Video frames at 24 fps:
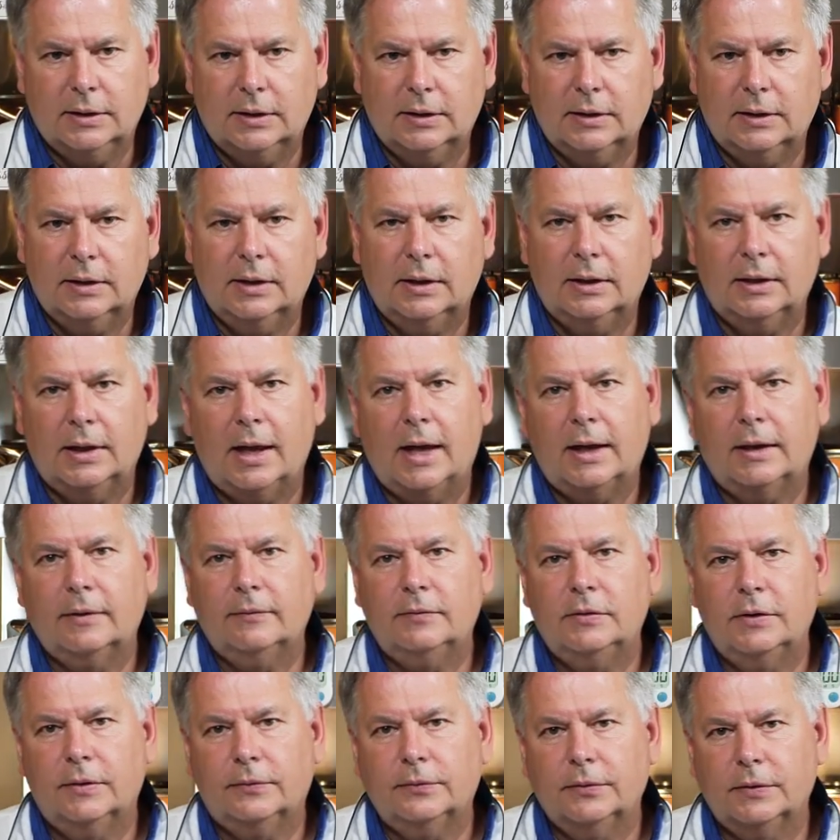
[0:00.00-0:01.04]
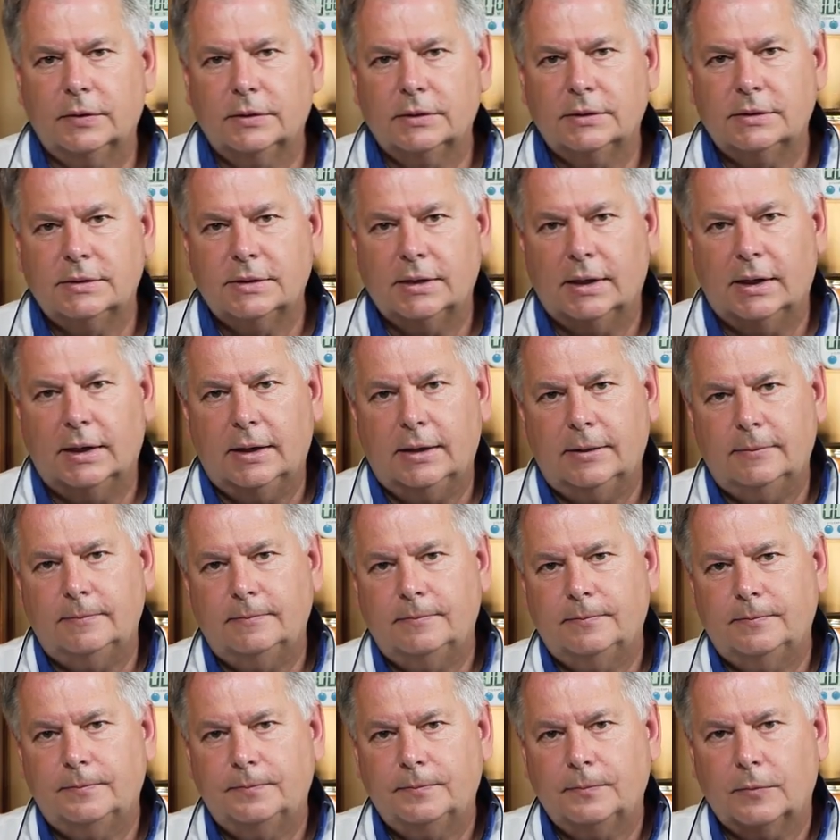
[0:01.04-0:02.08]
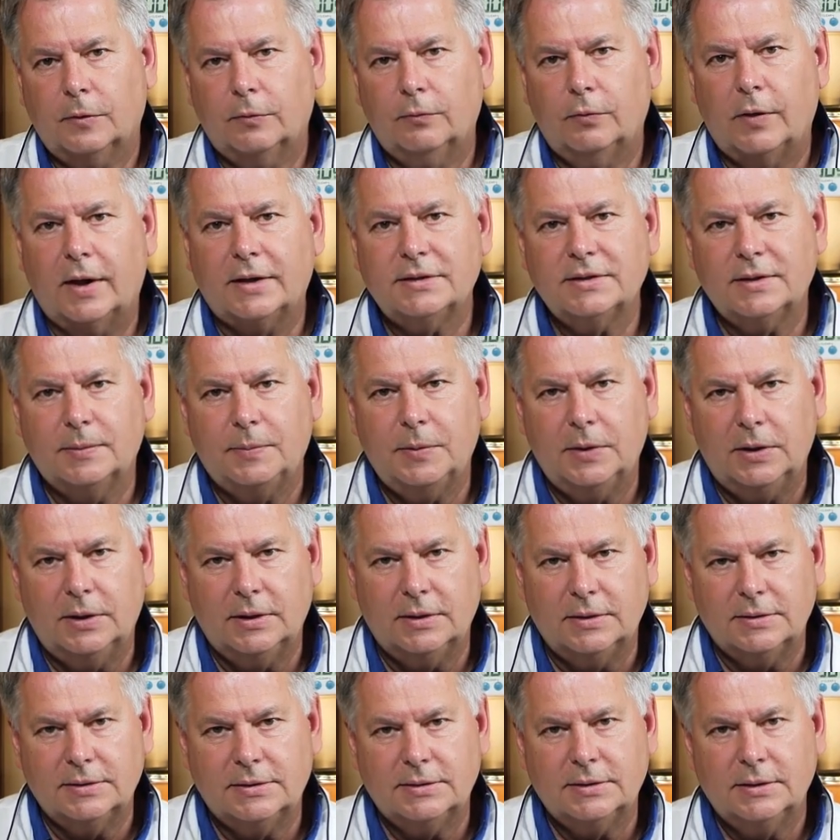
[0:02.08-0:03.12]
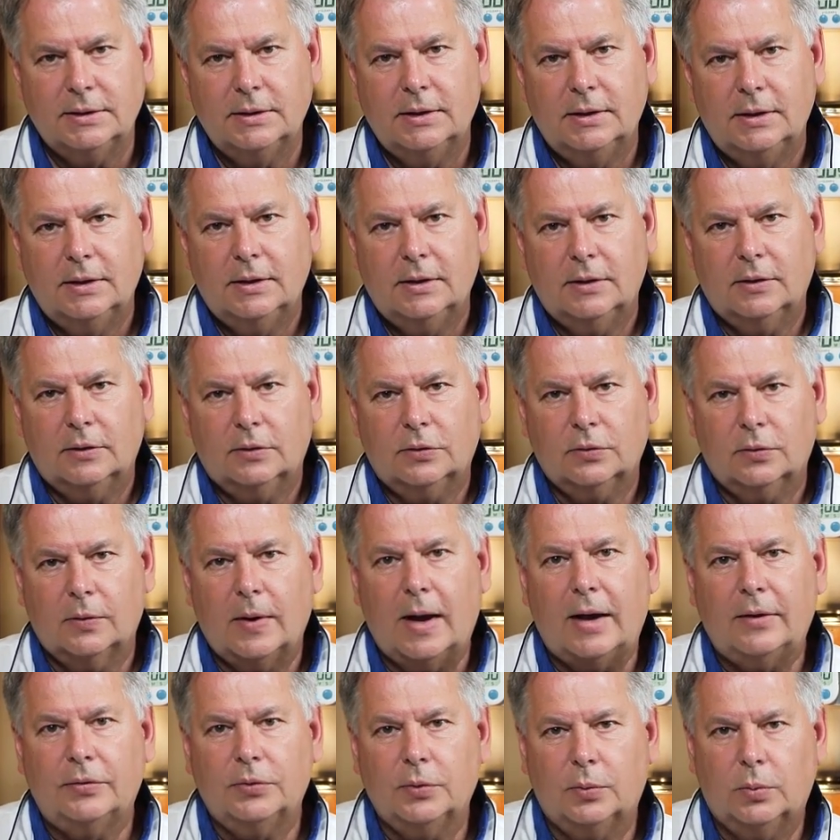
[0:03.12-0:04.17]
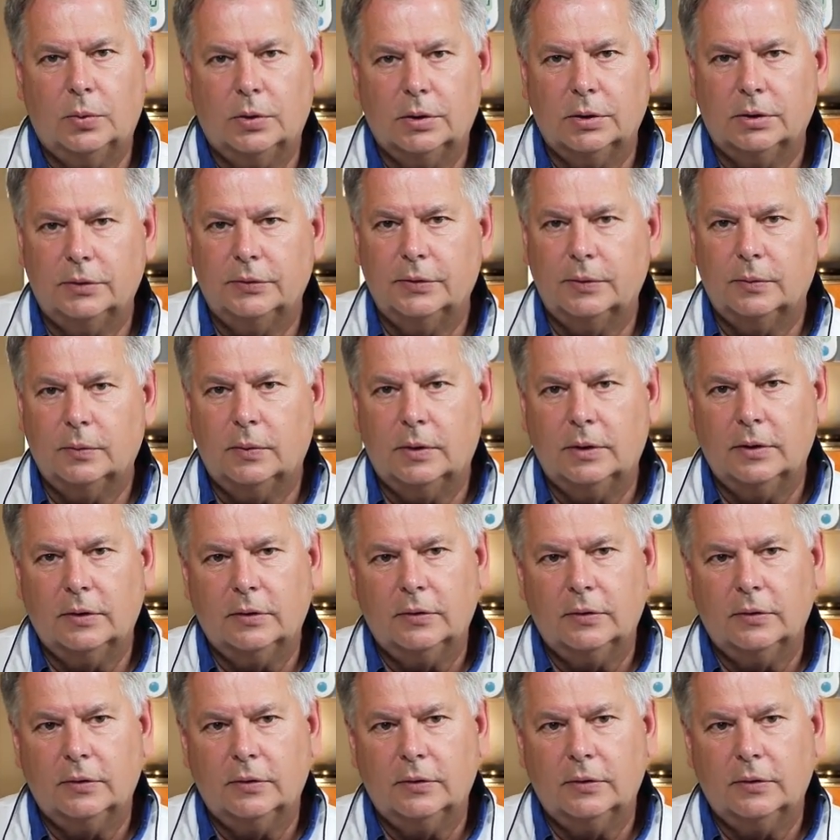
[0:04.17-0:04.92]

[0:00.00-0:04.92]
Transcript: a lot of different recipes throughout the world. And one